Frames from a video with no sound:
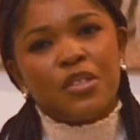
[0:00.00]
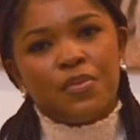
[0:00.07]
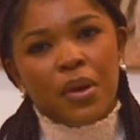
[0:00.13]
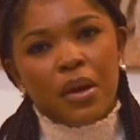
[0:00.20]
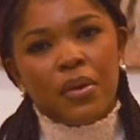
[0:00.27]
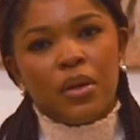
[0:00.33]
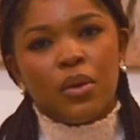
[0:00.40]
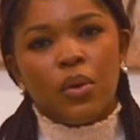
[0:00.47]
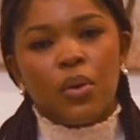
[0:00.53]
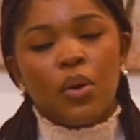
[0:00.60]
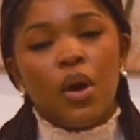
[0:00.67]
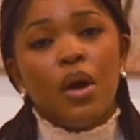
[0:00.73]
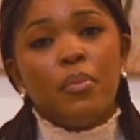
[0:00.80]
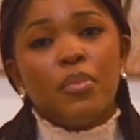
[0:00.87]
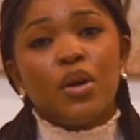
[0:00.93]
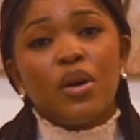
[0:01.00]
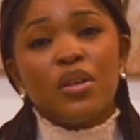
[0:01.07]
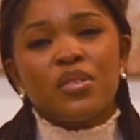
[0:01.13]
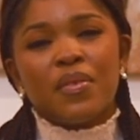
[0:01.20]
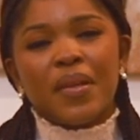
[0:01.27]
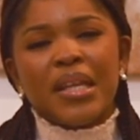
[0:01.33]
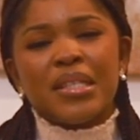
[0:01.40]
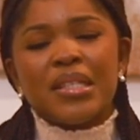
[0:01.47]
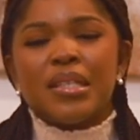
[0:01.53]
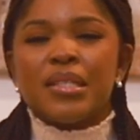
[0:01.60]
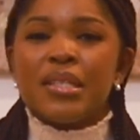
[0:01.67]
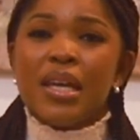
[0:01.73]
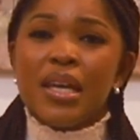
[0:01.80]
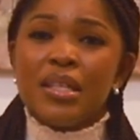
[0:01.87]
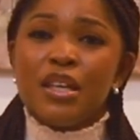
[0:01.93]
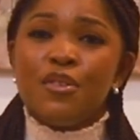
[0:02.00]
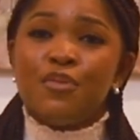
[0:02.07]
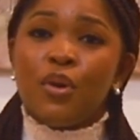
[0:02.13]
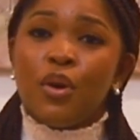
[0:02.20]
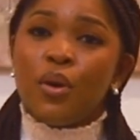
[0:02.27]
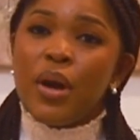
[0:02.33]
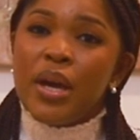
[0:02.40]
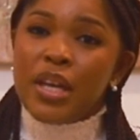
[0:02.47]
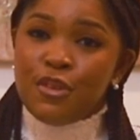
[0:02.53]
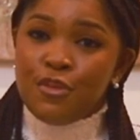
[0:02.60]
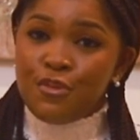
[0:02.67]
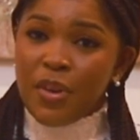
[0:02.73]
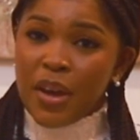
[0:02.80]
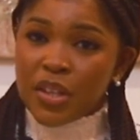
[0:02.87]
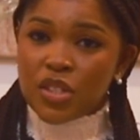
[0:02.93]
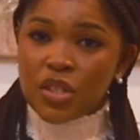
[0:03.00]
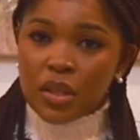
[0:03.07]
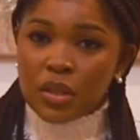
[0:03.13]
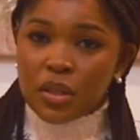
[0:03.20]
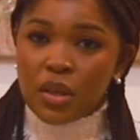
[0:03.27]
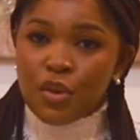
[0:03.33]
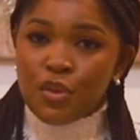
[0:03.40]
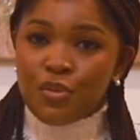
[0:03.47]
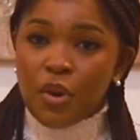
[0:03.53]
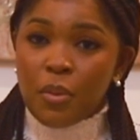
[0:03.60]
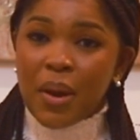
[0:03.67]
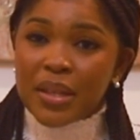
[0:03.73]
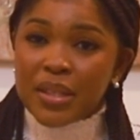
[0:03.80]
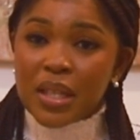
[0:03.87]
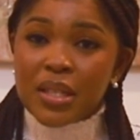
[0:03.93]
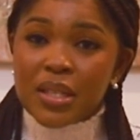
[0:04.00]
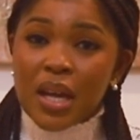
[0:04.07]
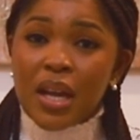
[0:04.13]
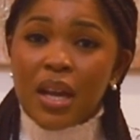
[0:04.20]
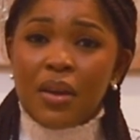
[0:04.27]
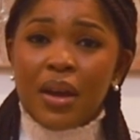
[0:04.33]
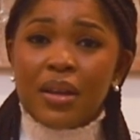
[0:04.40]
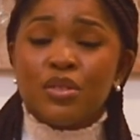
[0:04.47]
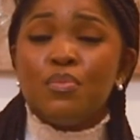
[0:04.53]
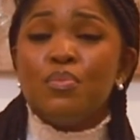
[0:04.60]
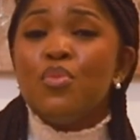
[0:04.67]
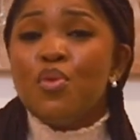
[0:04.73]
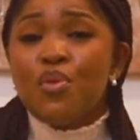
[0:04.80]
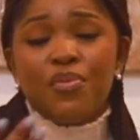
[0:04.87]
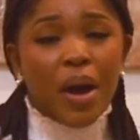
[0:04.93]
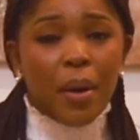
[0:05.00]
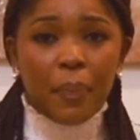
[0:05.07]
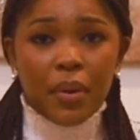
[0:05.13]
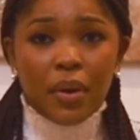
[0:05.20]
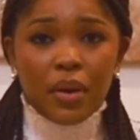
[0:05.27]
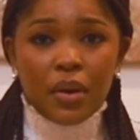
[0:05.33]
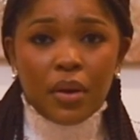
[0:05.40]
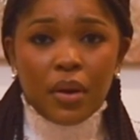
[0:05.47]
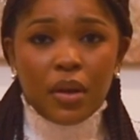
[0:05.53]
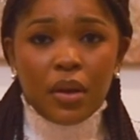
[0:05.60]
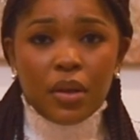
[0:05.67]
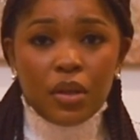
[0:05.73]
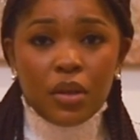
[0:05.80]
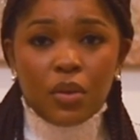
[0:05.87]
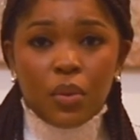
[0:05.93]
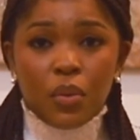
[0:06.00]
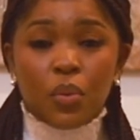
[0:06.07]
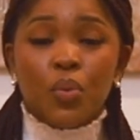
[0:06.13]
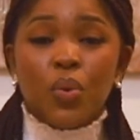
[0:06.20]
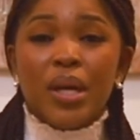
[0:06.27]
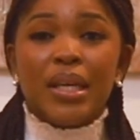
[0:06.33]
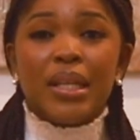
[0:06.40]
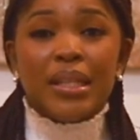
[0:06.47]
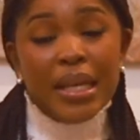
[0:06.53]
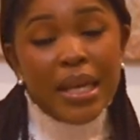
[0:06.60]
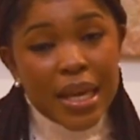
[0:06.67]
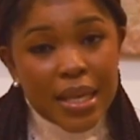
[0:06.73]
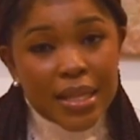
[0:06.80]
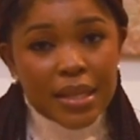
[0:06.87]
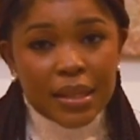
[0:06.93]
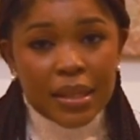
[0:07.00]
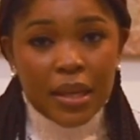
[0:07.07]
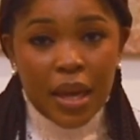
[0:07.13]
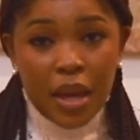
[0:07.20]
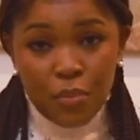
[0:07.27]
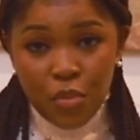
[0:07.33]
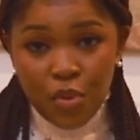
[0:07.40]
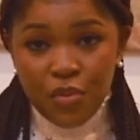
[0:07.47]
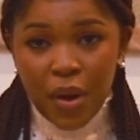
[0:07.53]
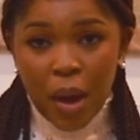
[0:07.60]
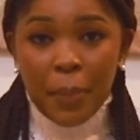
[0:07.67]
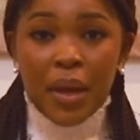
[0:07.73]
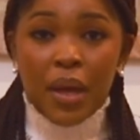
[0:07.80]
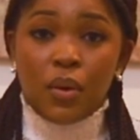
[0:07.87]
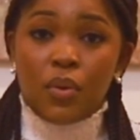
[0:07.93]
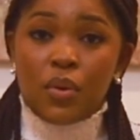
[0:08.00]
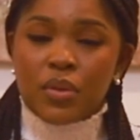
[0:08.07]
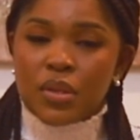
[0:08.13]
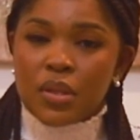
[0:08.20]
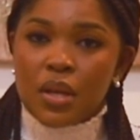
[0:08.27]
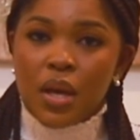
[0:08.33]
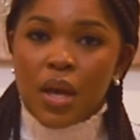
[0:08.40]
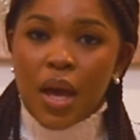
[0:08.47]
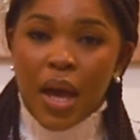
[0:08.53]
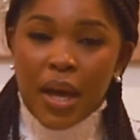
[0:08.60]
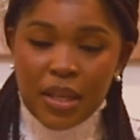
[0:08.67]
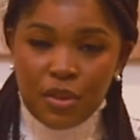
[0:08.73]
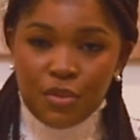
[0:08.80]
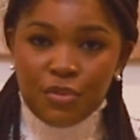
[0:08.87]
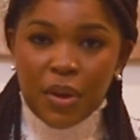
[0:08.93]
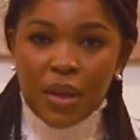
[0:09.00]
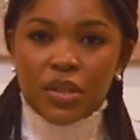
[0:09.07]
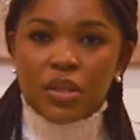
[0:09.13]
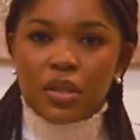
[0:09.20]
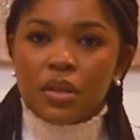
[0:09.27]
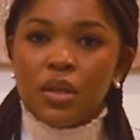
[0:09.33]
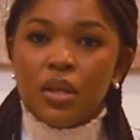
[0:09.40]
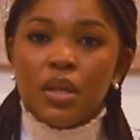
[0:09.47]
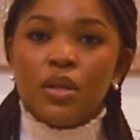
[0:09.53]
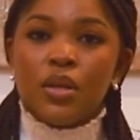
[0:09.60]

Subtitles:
is very long. Because of that, it is easy for infection from our genital area to move up, you know, quickly, easily, and move up and cause an infection.